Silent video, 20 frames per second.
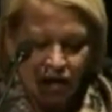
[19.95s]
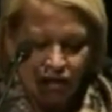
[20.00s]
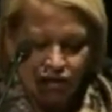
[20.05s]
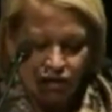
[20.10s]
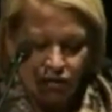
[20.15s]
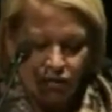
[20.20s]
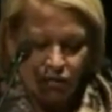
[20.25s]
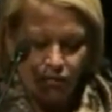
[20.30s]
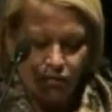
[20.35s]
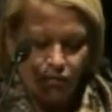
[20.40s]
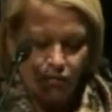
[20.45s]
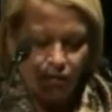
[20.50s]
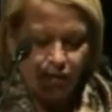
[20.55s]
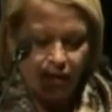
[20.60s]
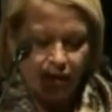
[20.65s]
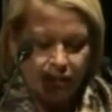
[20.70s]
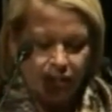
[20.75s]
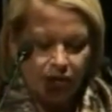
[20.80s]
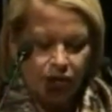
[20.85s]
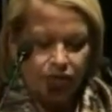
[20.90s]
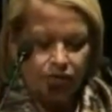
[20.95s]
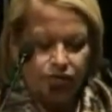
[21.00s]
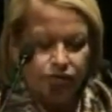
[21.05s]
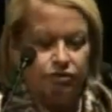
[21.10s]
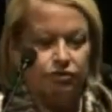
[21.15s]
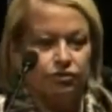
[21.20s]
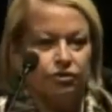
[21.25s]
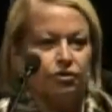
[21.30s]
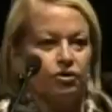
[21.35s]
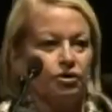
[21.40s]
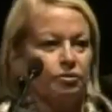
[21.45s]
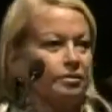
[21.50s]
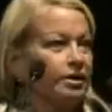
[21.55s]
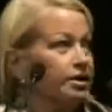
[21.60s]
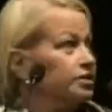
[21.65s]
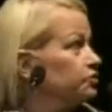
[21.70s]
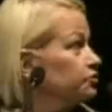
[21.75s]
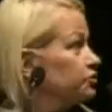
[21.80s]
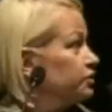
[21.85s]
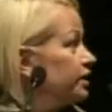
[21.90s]
So what I'm going to talk
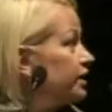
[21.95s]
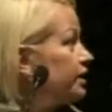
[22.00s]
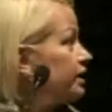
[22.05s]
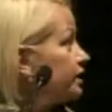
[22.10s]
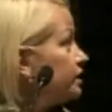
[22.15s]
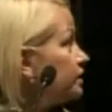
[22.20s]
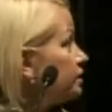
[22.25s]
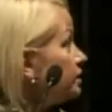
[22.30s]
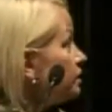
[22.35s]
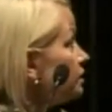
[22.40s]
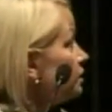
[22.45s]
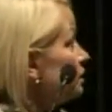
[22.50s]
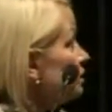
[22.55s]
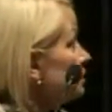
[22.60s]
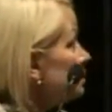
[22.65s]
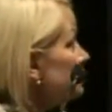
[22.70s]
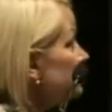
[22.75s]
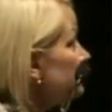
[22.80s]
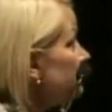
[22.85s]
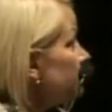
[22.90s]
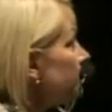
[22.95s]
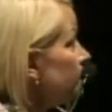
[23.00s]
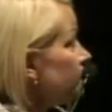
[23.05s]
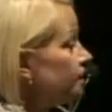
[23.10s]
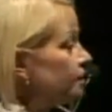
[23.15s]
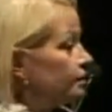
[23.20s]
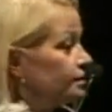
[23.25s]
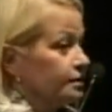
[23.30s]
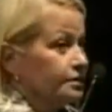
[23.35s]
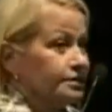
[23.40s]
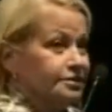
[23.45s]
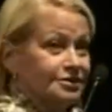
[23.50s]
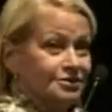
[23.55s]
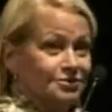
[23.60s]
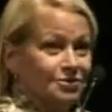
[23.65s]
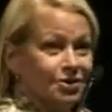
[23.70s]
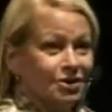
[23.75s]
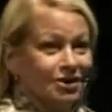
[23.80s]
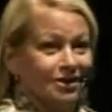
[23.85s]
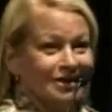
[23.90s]
about today,
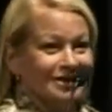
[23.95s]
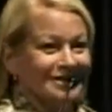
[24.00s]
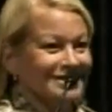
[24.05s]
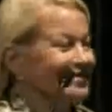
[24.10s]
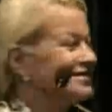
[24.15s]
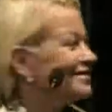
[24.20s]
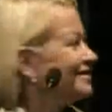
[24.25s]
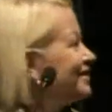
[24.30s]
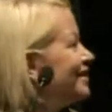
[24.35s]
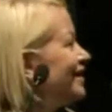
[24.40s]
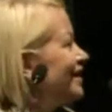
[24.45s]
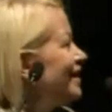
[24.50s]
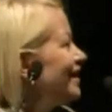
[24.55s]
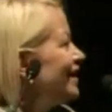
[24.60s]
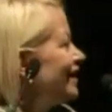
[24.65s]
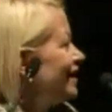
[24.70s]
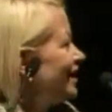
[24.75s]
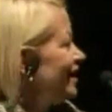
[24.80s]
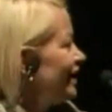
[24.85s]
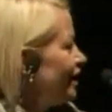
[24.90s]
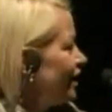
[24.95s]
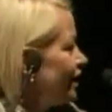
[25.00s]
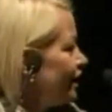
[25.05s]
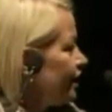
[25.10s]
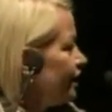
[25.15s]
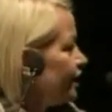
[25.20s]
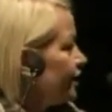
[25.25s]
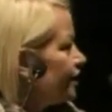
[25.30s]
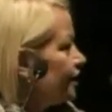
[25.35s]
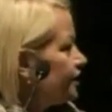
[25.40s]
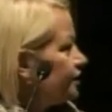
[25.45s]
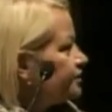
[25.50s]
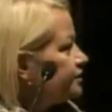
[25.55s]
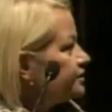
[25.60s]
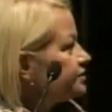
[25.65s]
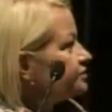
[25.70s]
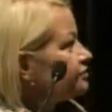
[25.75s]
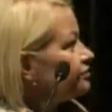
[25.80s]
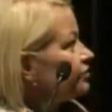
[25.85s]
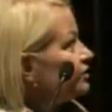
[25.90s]
it's working,
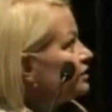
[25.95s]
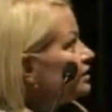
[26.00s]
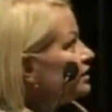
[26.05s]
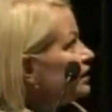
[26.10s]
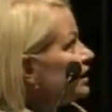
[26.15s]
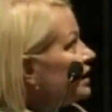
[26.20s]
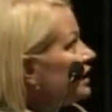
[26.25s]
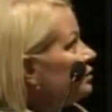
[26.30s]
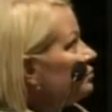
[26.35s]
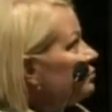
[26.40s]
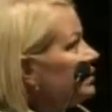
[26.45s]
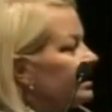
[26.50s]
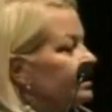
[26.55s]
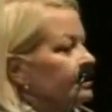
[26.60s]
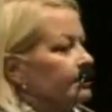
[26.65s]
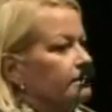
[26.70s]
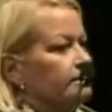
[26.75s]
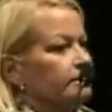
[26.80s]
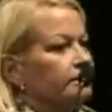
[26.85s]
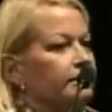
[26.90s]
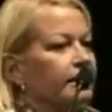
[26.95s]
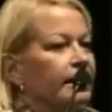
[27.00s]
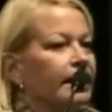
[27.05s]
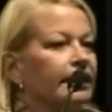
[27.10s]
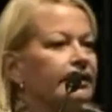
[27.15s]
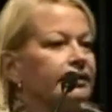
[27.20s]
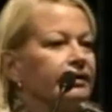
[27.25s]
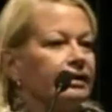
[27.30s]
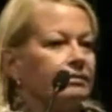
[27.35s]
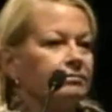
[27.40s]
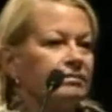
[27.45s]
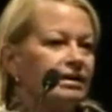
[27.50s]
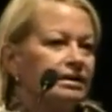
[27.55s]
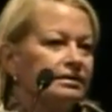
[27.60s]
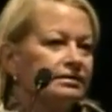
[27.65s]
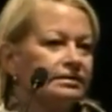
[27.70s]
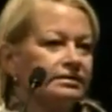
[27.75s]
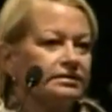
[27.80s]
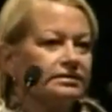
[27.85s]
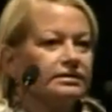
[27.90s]
is really mHealth. And
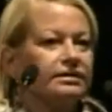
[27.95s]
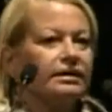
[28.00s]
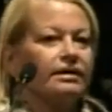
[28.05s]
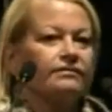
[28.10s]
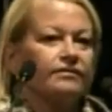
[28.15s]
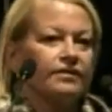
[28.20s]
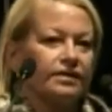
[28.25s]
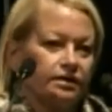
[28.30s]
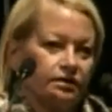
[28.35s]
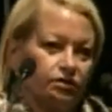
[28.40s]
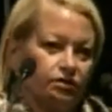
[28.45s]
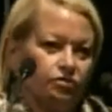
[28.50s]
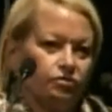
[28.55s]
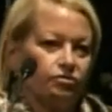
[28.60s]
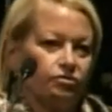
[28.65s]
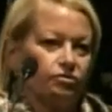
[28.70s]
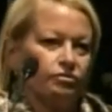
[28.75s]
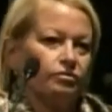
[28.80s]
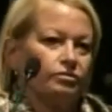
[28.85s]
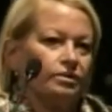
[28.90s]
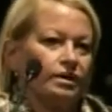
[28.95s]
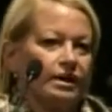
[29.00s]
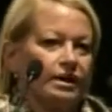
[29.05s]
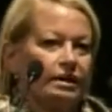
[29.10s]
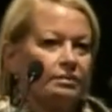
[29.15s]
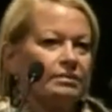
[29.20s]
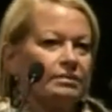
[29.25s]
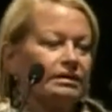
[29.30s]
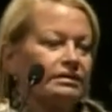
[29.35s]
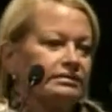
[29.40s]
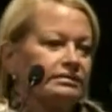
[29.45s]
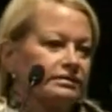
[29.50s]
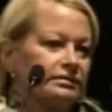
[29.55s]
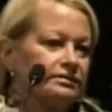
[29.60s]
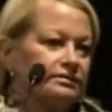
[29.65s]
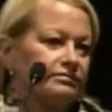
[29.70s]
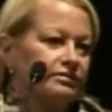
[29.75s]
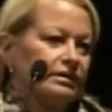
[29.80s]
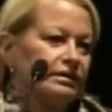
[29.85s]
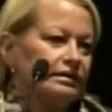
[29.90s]
mHealth is nothing new. mHealth
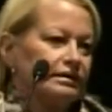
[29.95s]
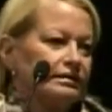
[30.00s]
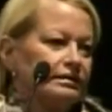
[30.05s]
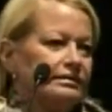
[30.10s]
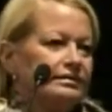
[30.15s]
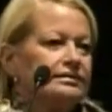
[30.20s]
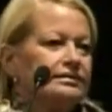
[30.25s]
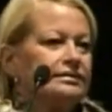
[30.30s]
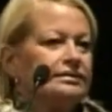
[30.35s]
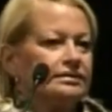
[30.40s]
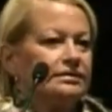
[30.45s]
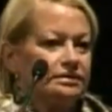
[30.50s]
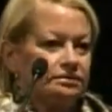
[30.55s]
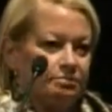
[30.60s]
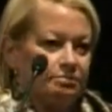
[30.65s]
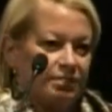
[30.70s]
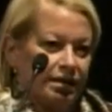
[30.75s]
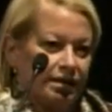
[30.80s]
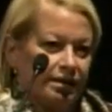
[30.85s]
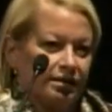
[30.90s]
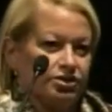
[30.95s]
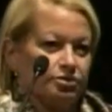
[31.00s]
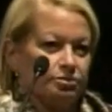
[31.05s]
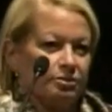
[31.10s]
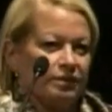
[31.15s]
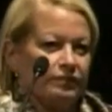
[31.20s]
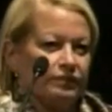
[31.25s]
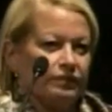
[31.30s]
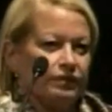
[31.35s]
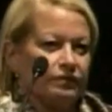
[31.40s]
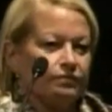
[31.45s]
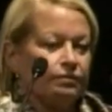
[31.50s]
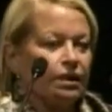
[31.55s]
is really disease management.